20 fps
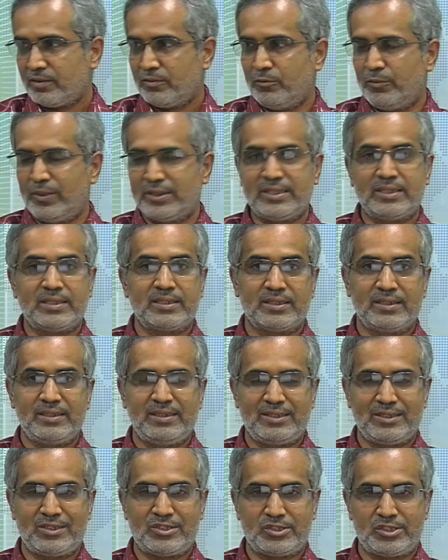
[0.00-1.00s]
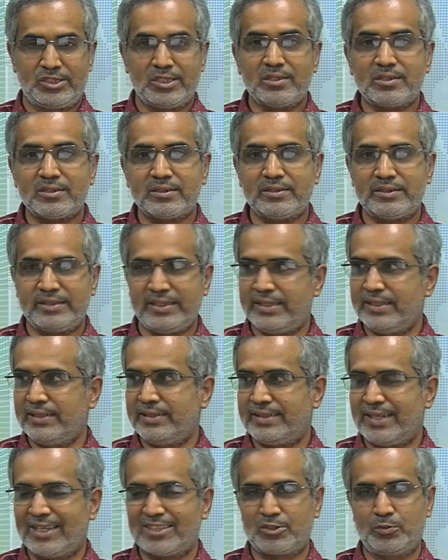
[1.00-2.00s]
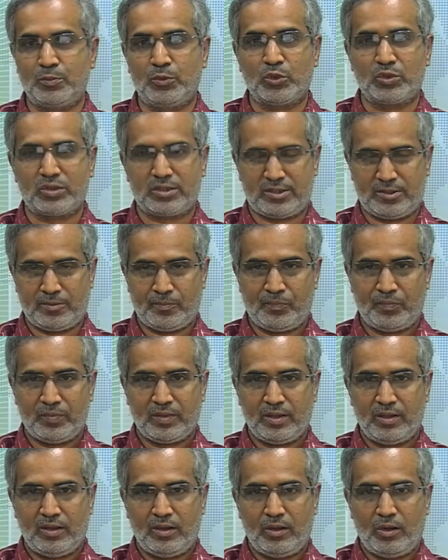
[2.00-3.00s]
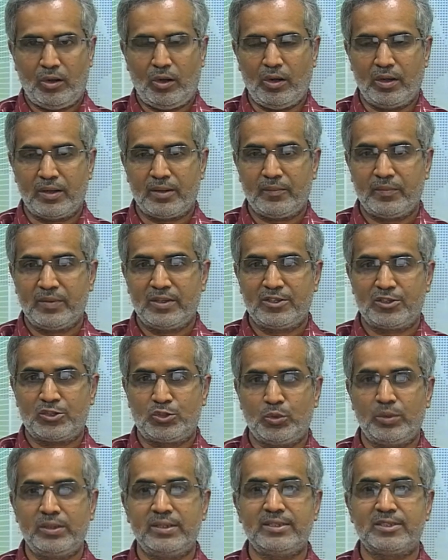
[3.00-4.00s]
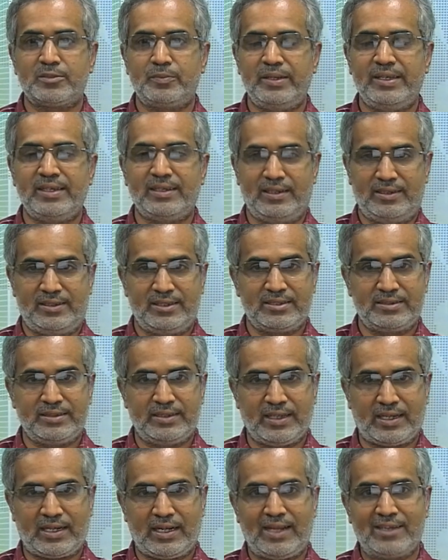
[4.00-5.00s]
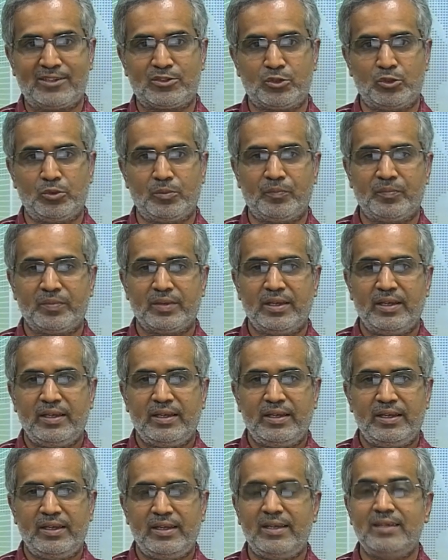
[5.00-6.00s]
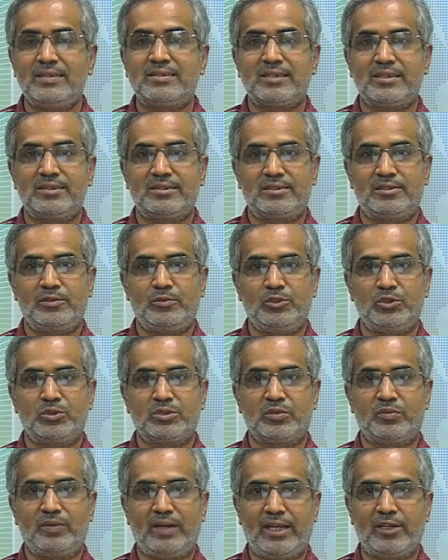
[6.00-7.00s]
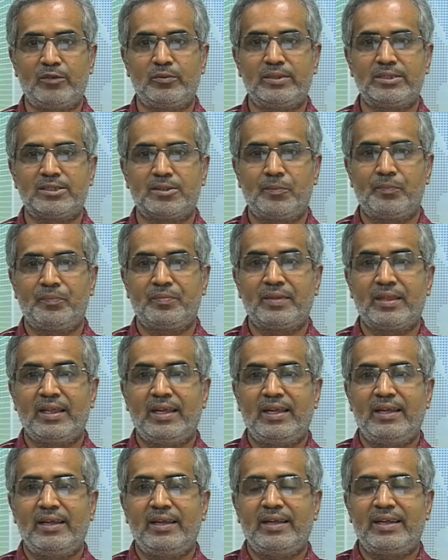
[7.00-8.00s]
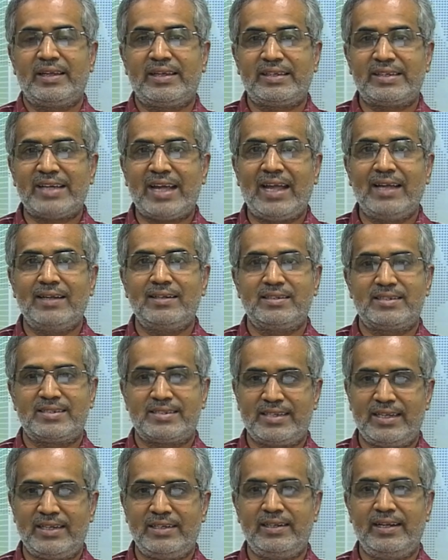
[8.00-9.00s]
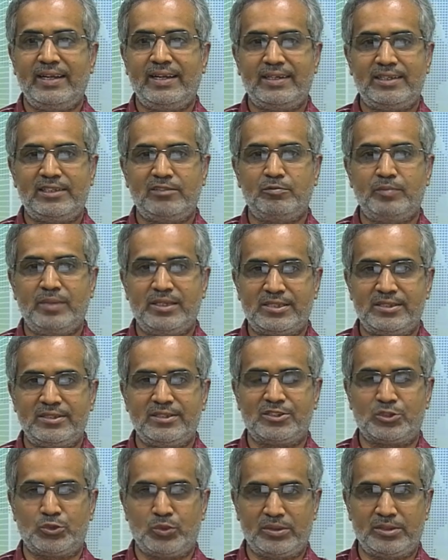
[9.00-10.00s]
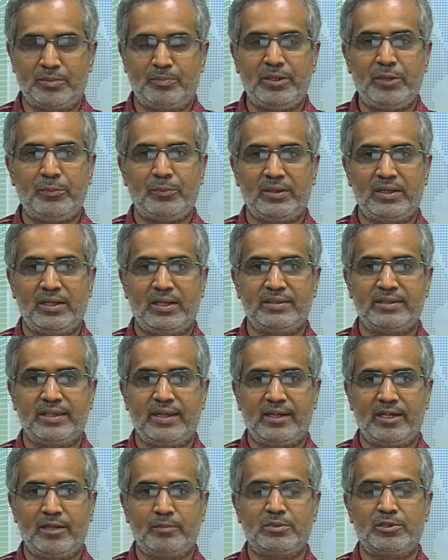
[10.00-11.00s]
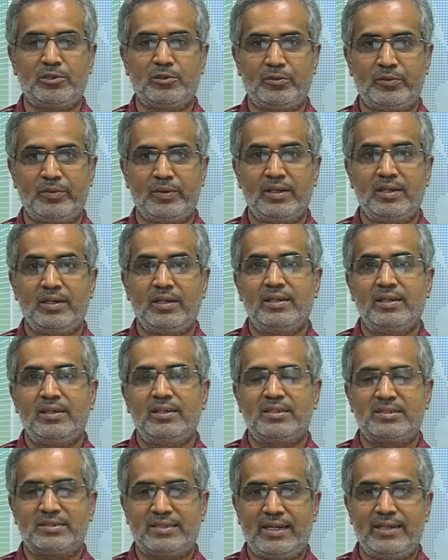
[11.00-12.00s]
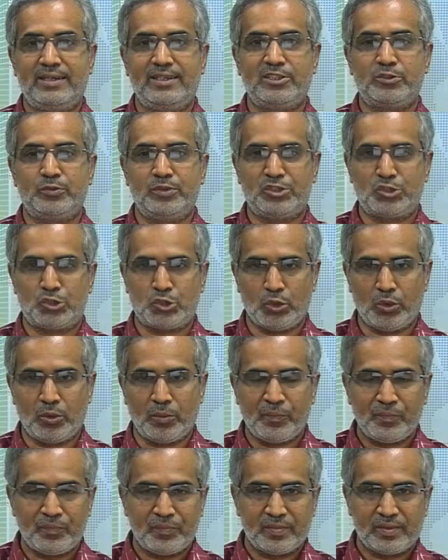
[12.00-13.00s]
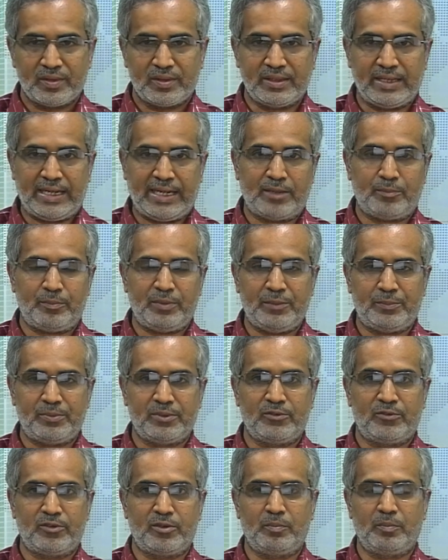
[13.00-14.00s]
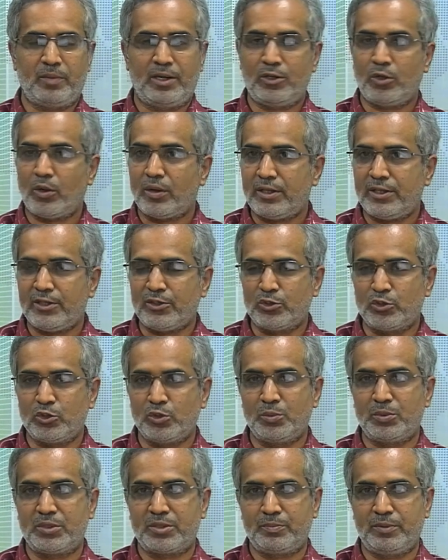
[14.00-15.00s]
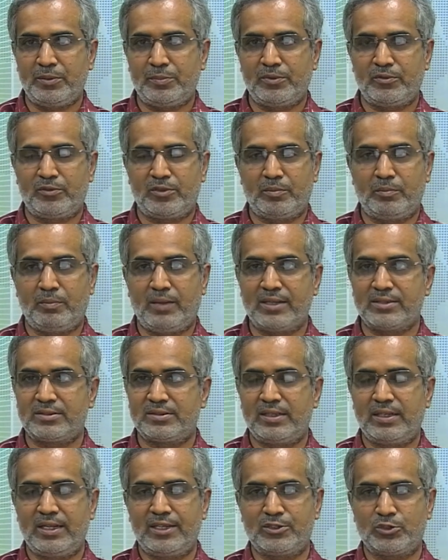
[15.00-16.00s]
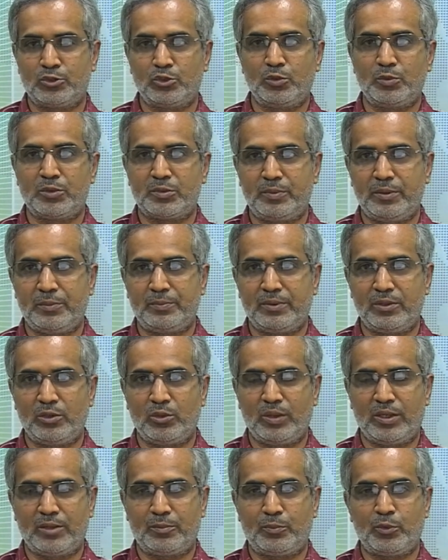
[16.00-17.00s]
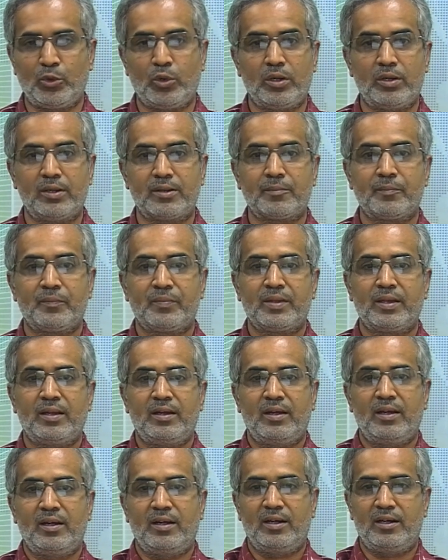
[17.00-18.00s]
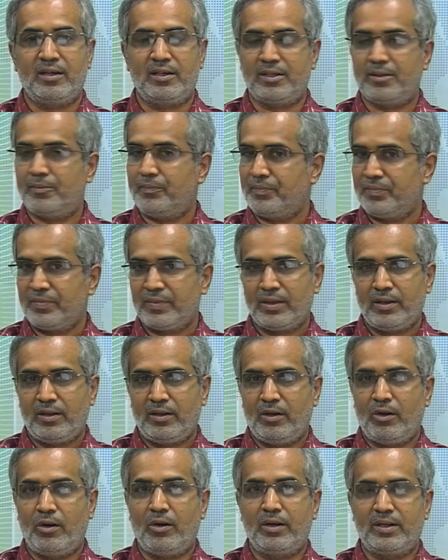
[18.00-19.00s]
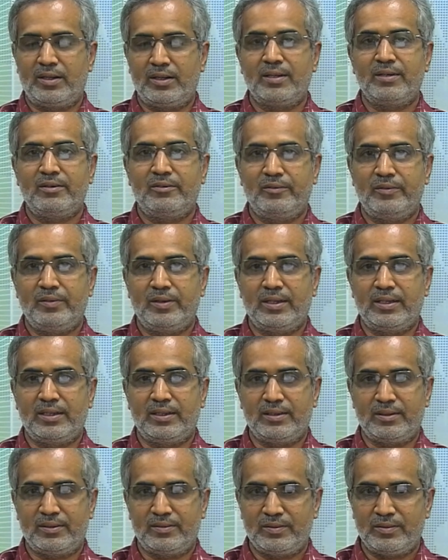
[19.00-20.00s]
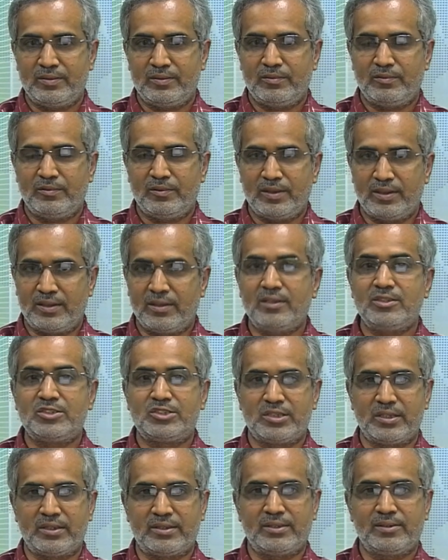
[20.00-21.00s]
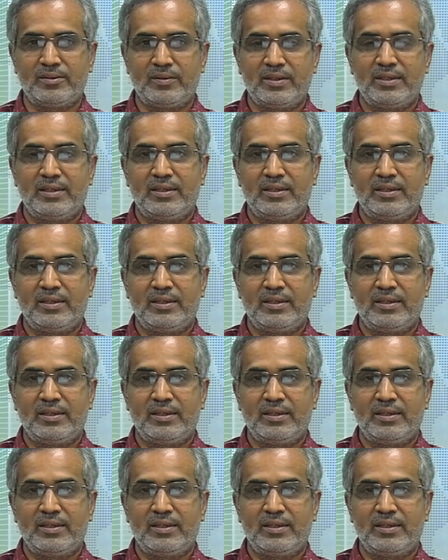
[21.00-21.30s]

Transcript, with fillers: whether it is children reading textbooks or students being addressed in a classroom, insensitive use of language can send negative messages to other people and there are a number of studies which show that people from minority groups, people from marginalized groups, people who are poor uh, or uh, girl children,